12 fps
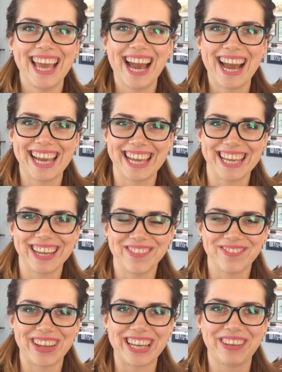Hi,
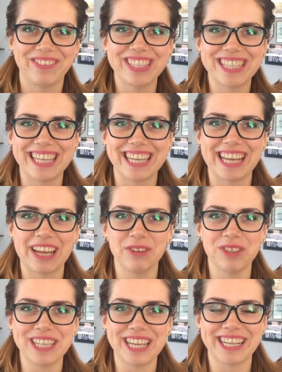my name is Ina
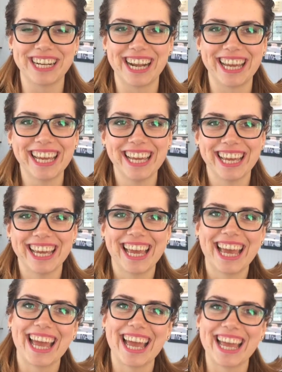Nizirai,
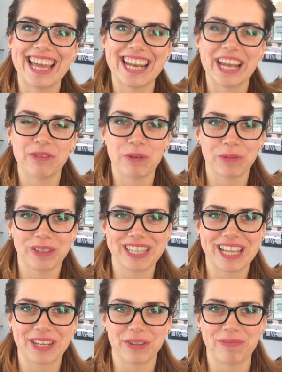and I
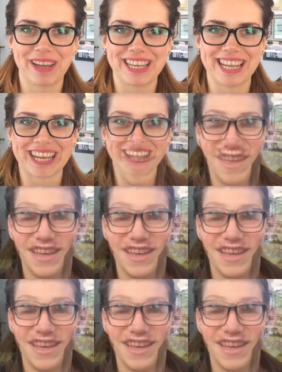represent Albania.